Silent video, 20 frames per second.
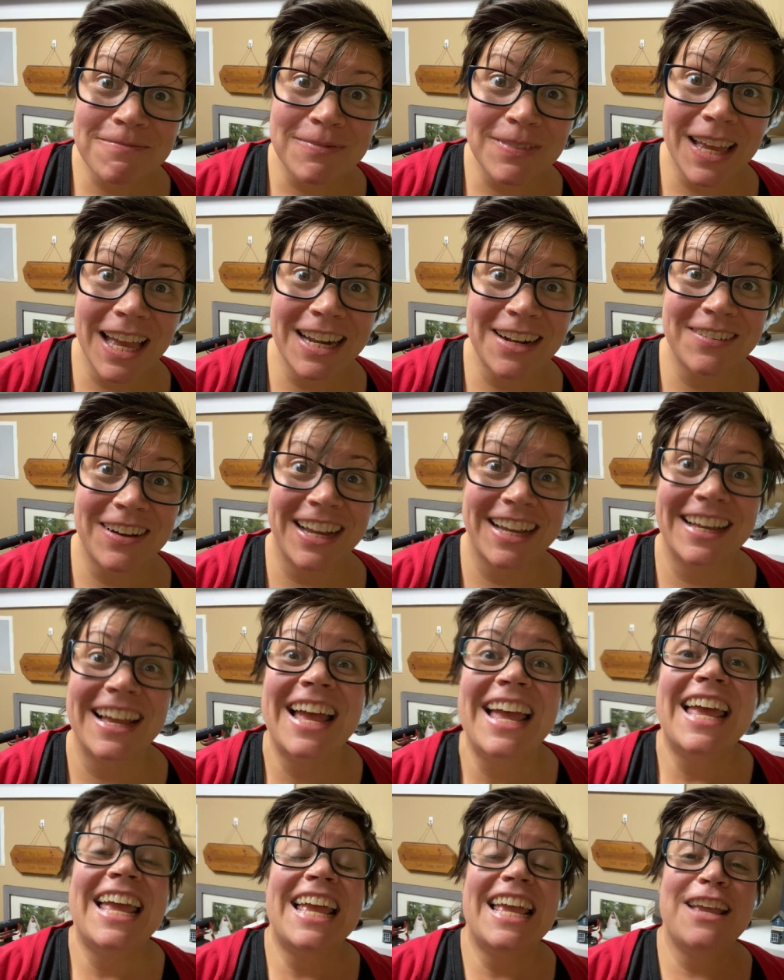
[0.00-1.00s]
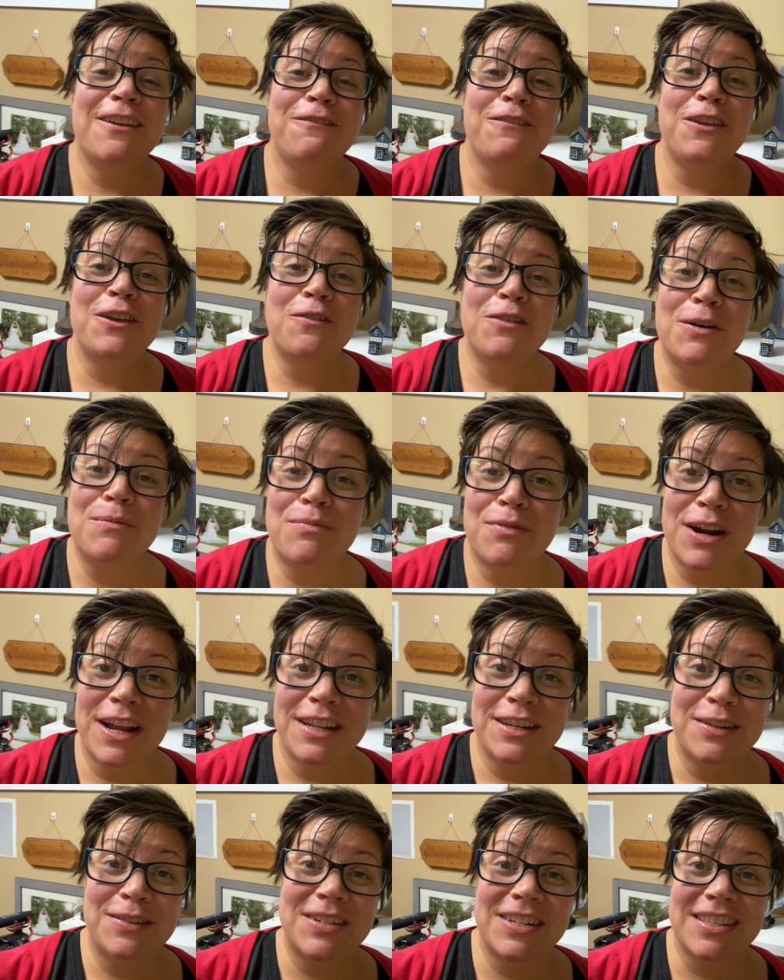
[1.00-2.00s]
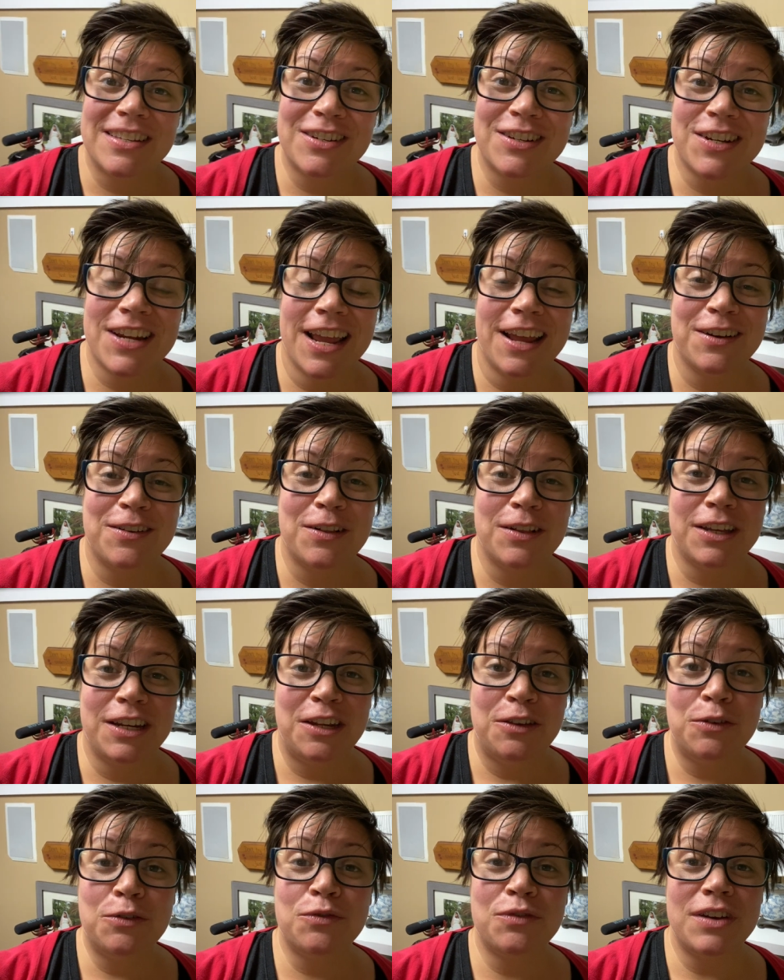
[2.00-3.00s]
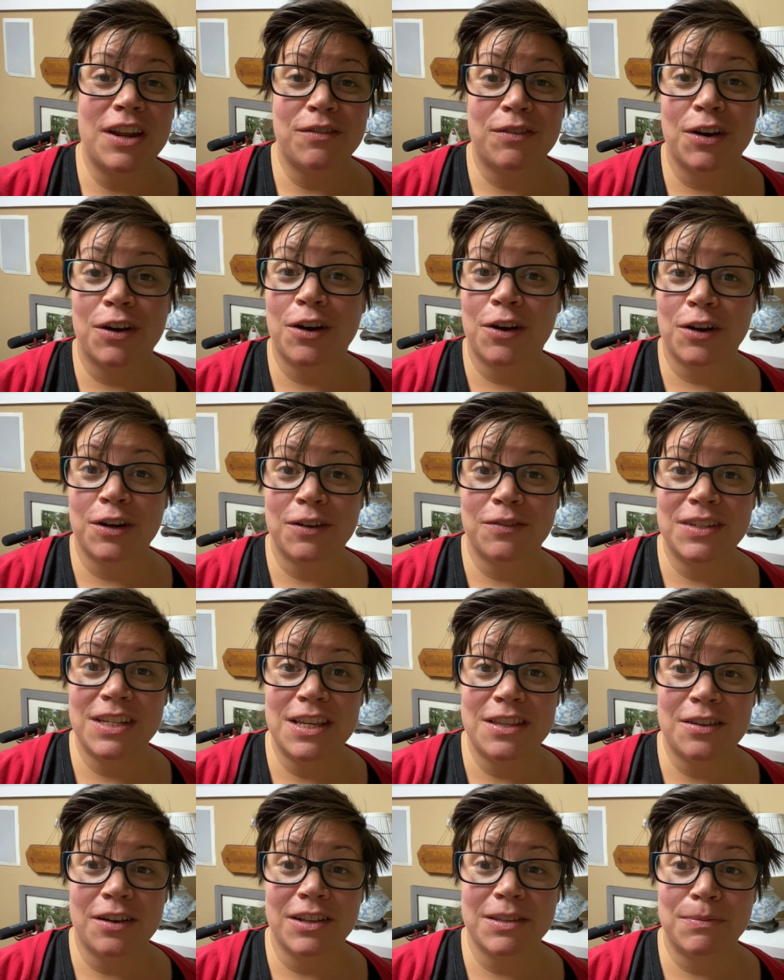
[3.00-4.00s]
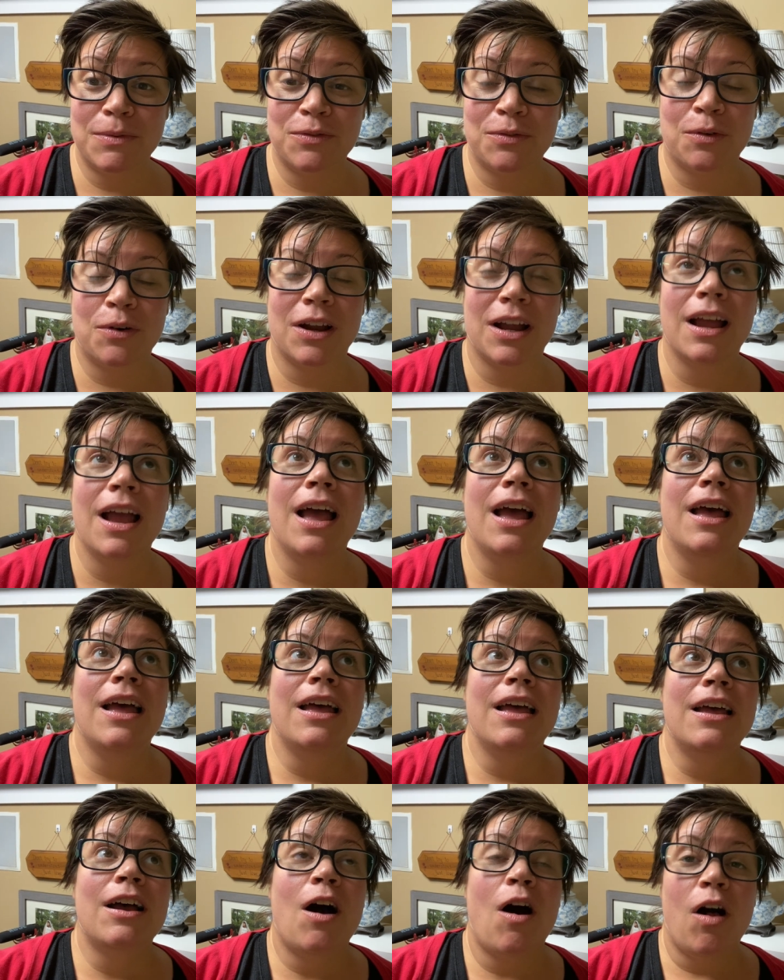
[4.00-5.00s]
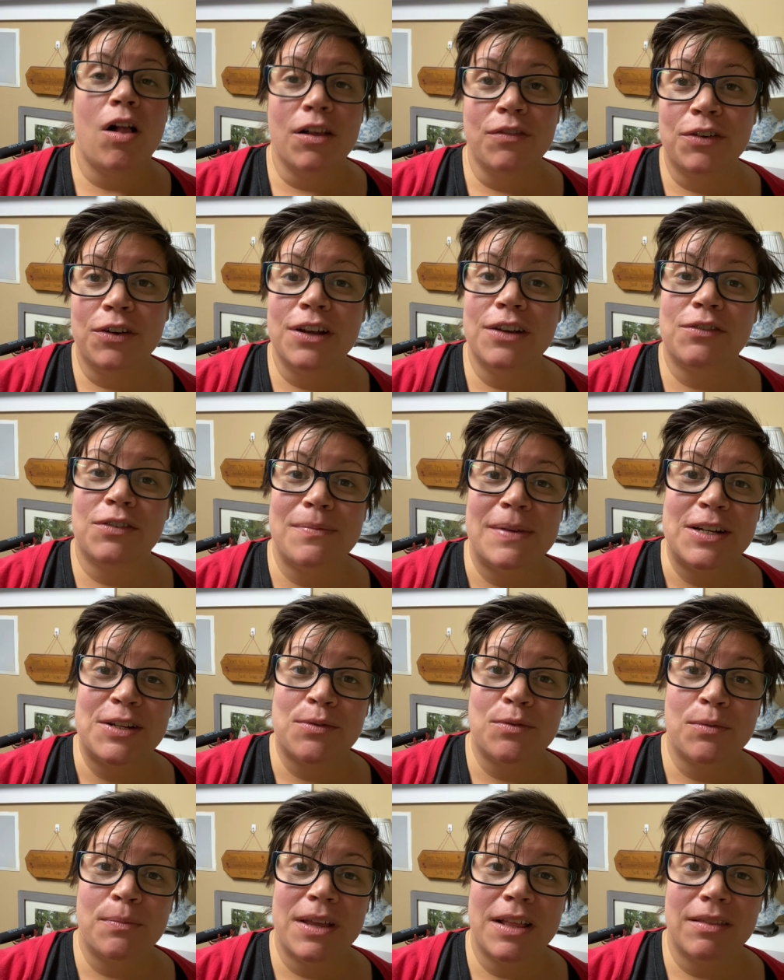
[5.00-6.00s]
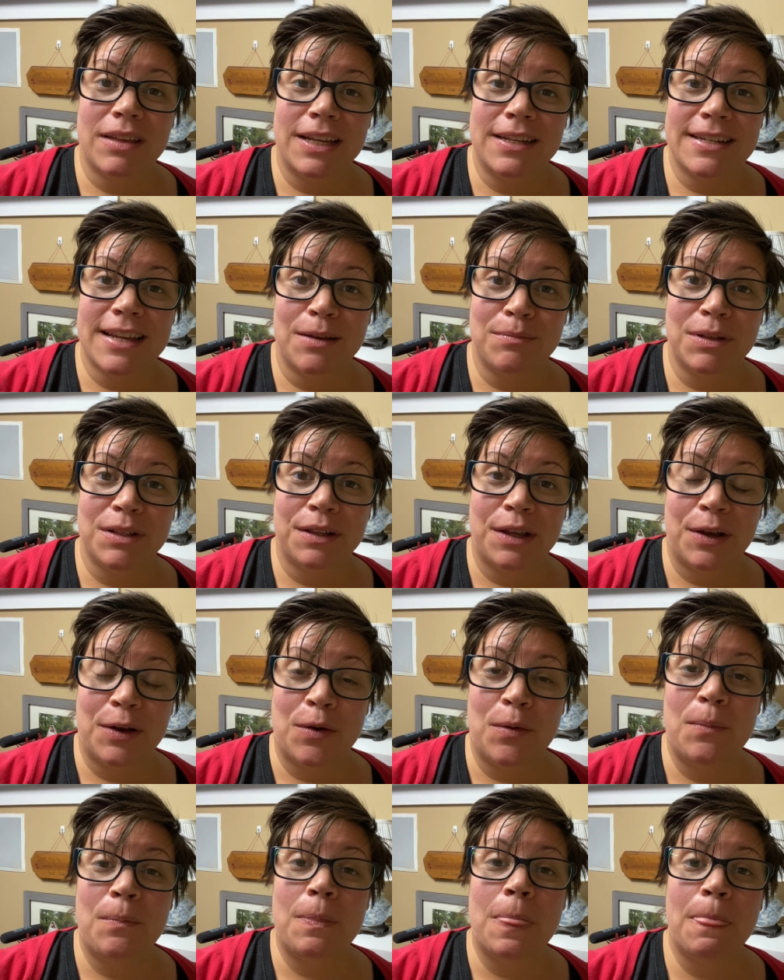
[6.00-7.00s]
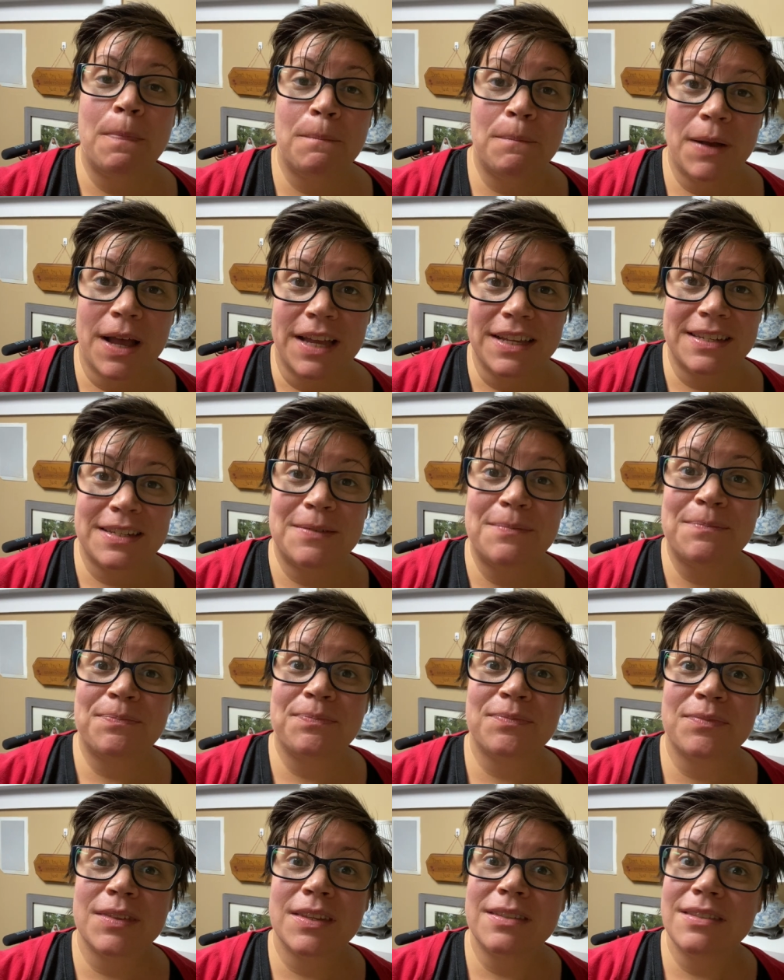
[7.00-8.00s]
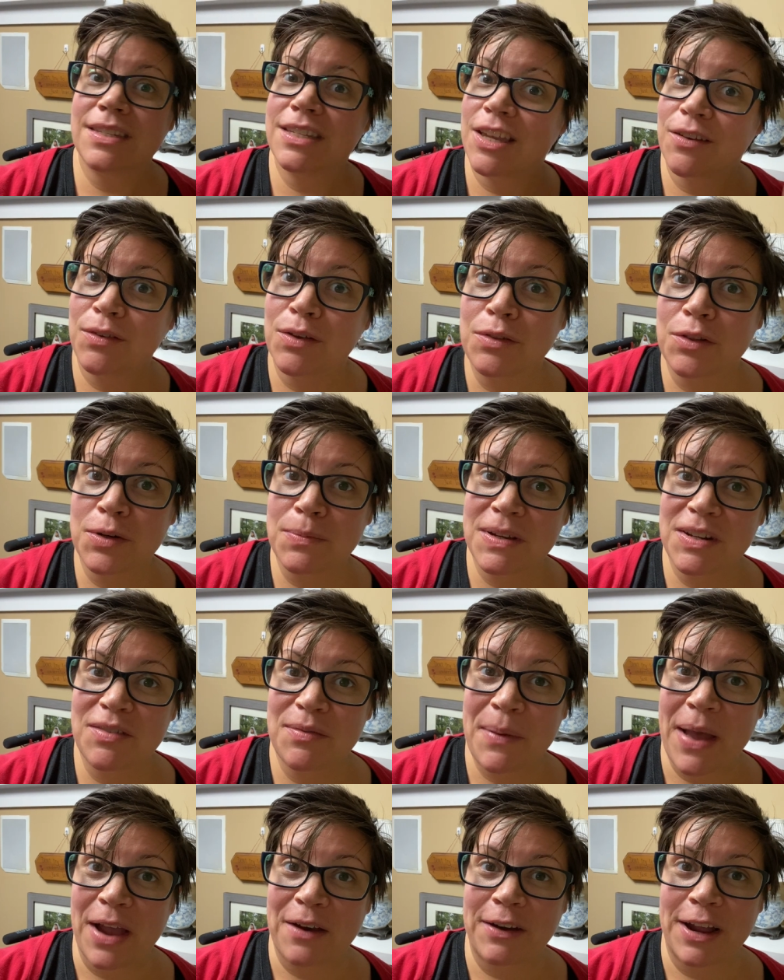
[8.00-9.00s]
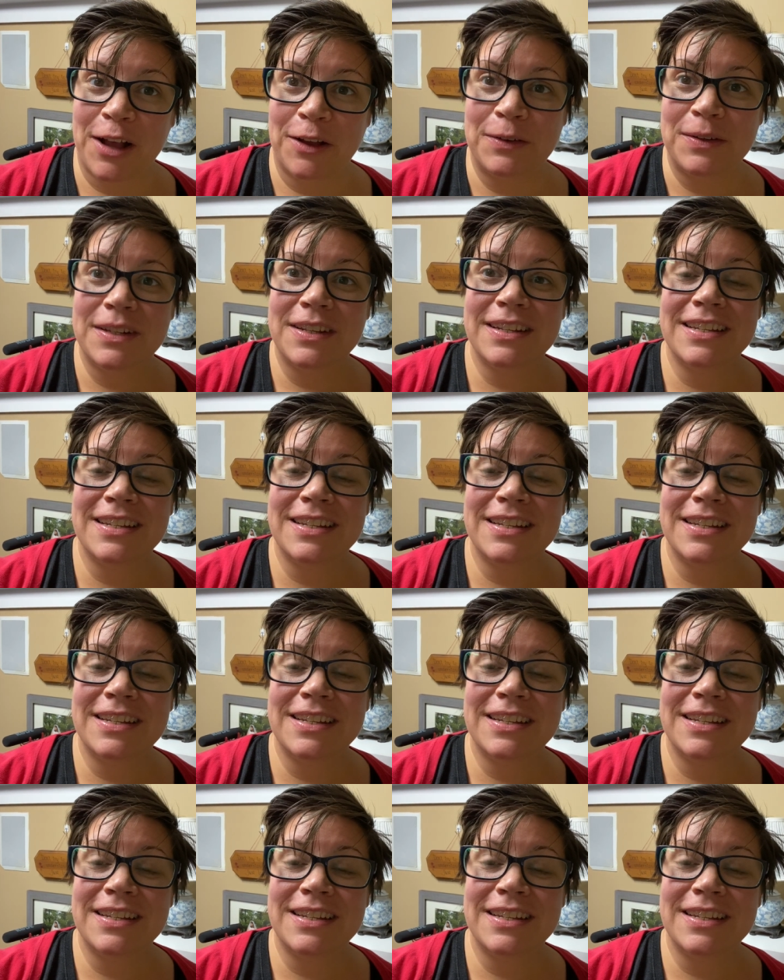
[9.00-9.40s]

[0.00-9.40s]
Anyway, if you are brand new to this channel and you've never heard of Tea Thoughts before, all of her information will be linked down below. But to give you a little bit of background,